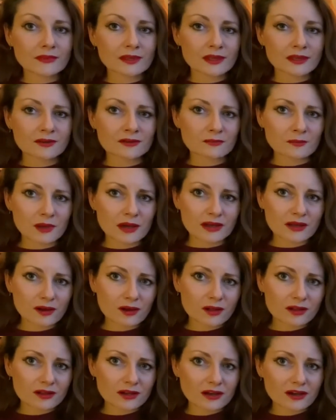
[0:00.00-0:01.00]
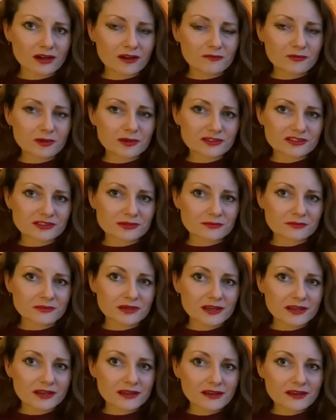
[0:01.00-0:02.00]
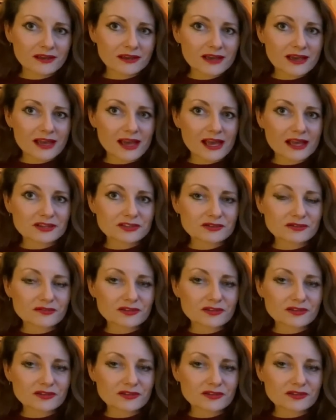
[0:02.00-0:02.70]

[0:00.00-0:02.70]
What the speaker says: And I've put some actual